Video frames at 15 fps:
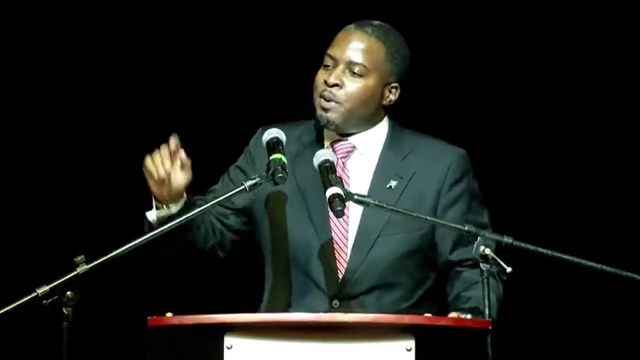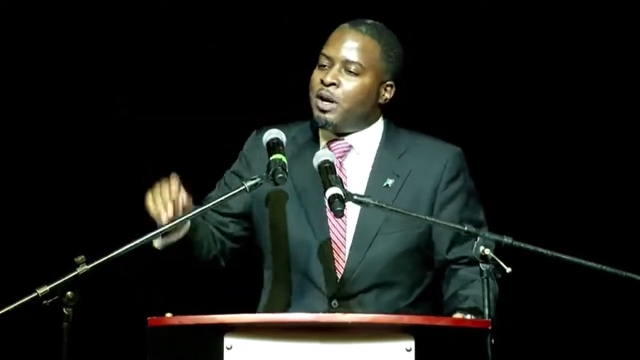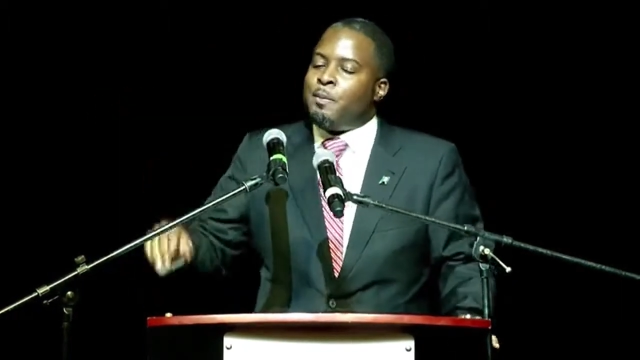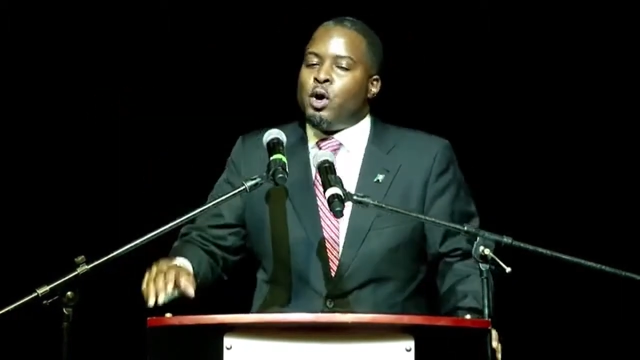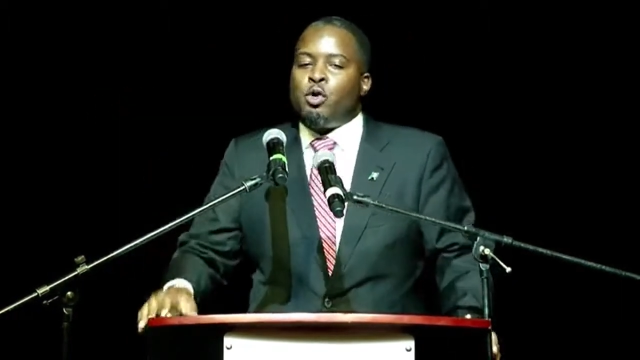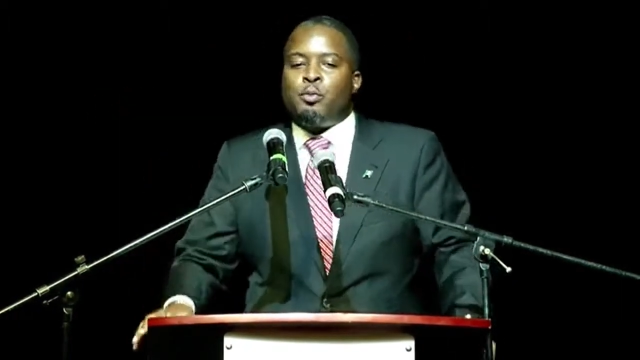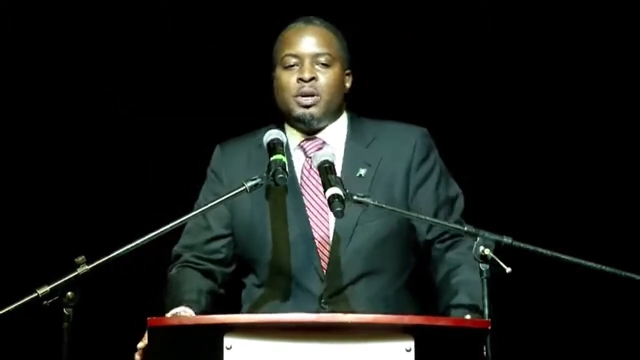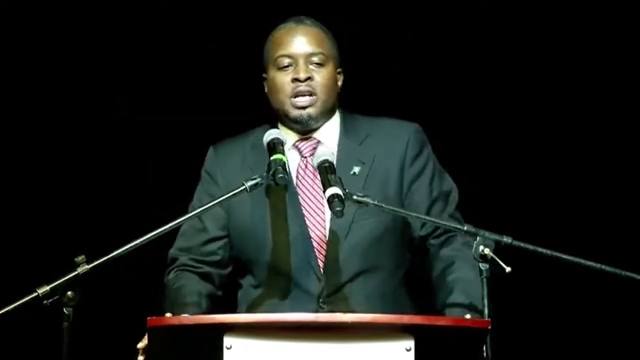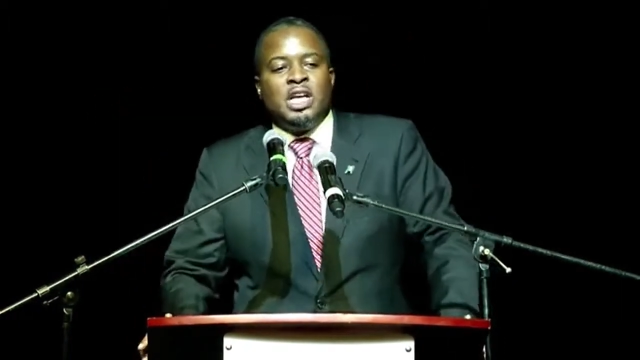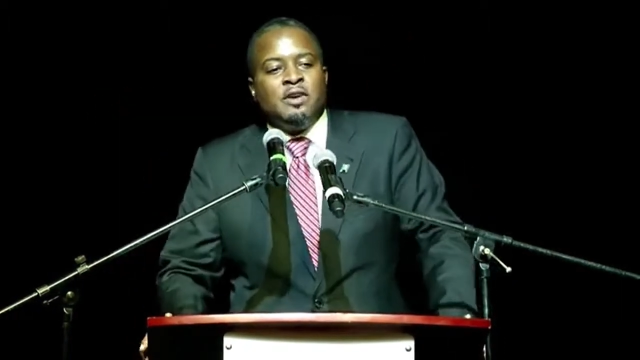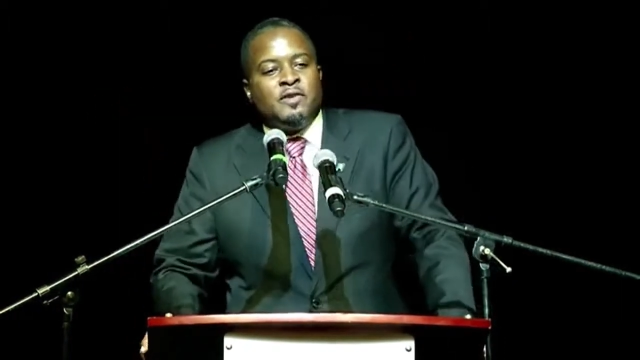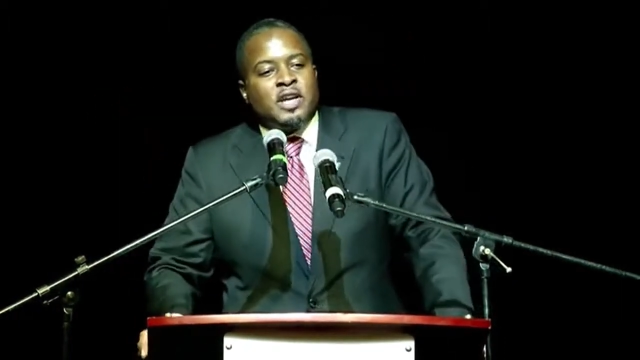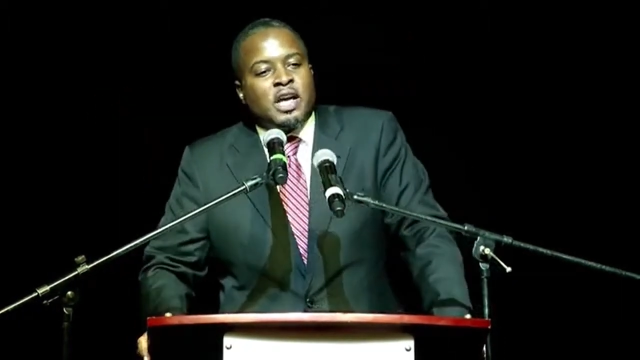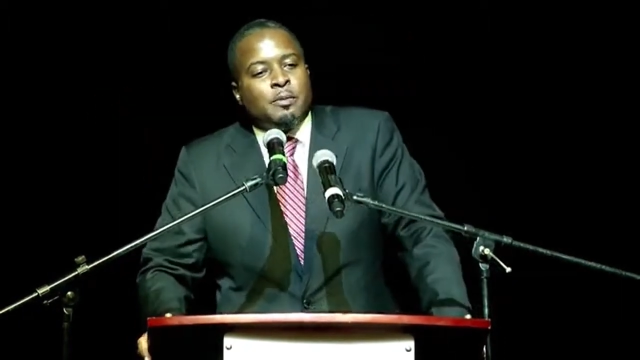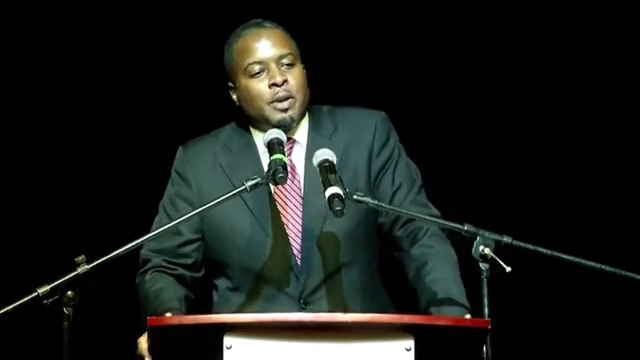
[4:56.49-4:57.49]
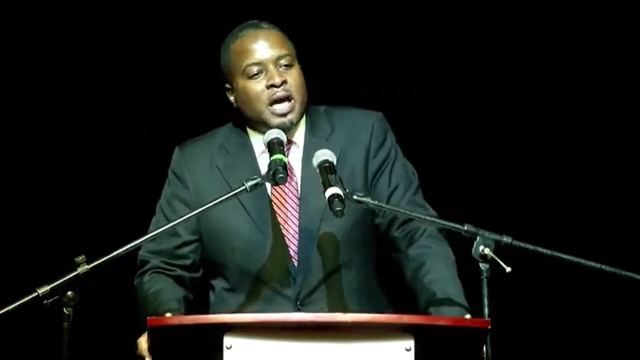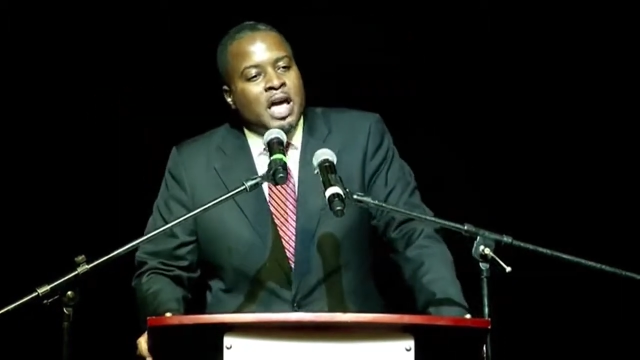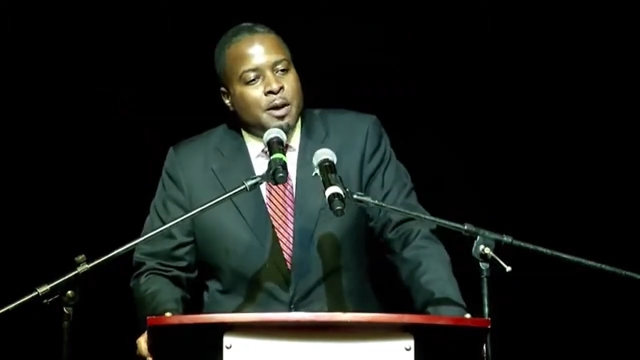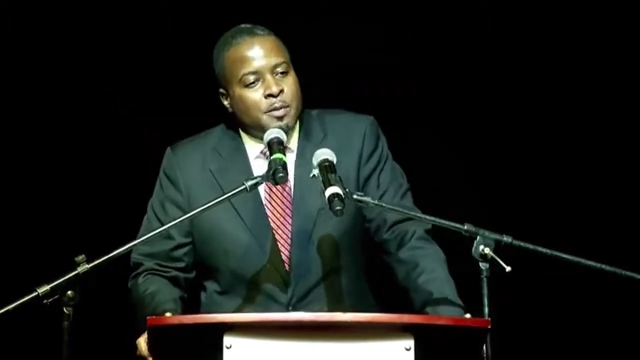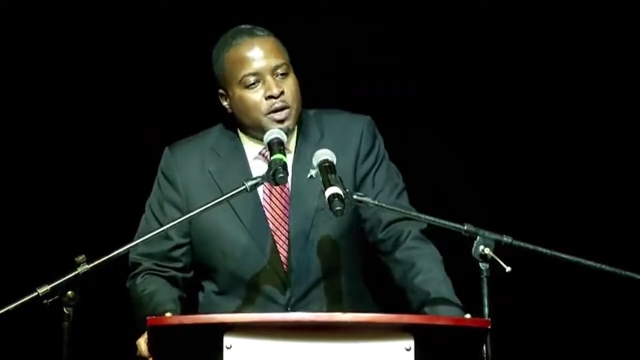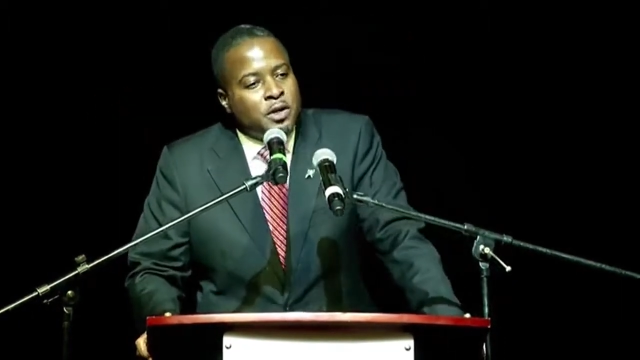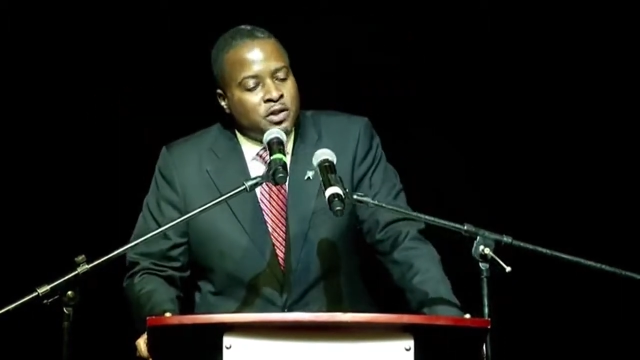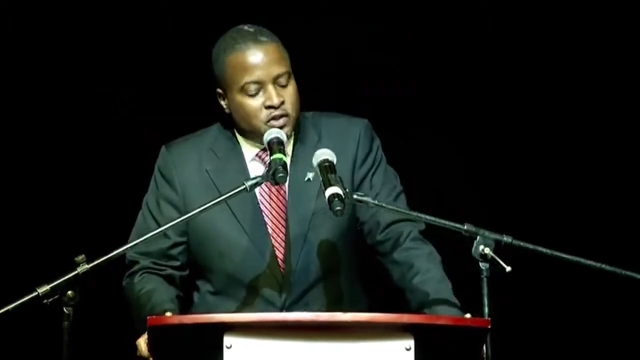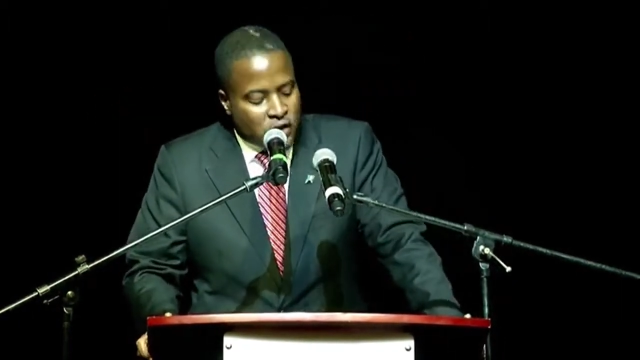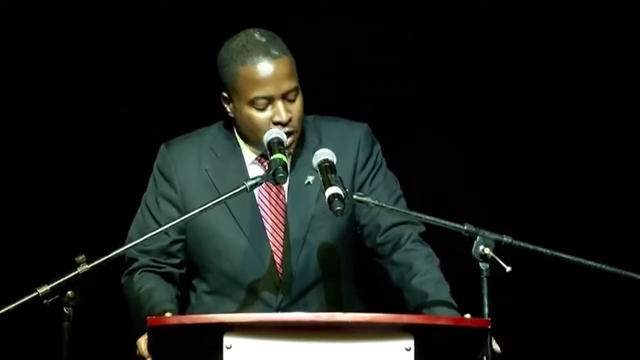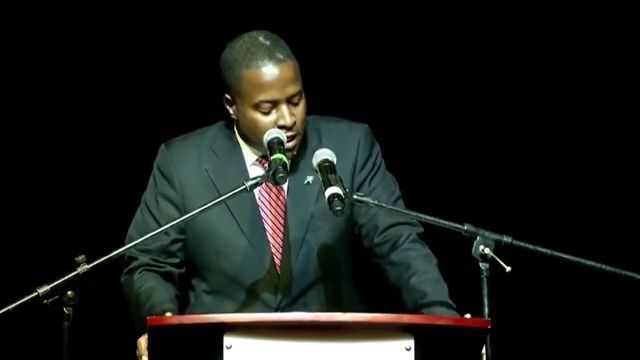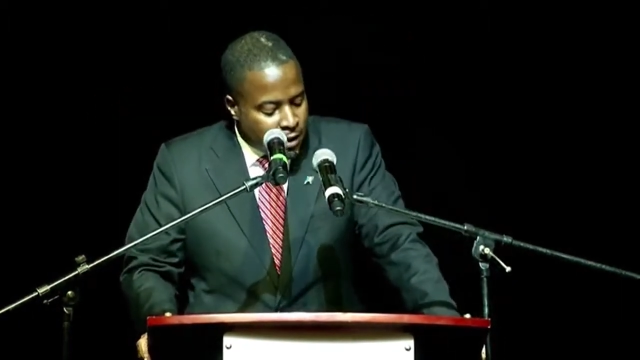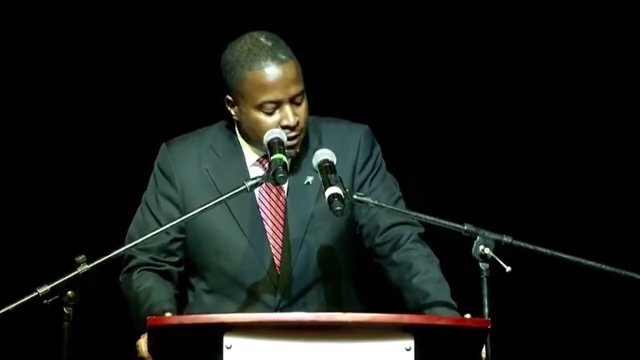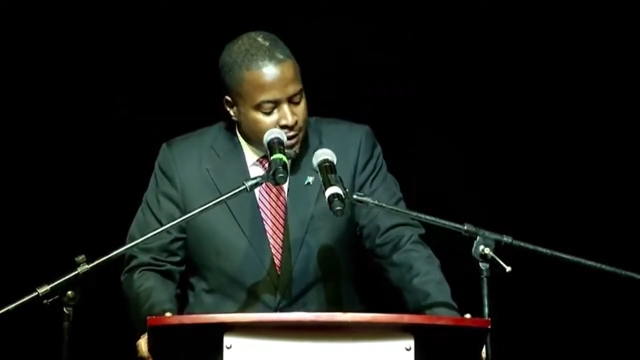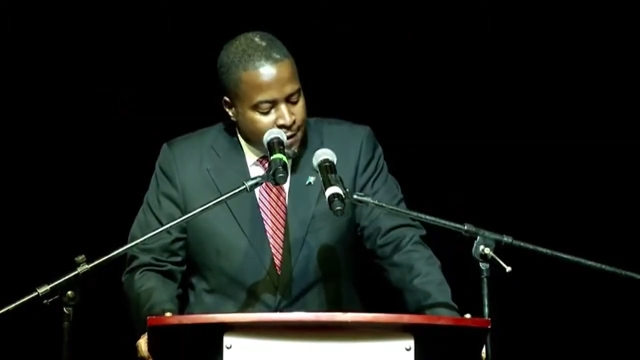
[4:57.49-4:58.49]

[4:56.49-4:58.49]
about believing in Bahamians and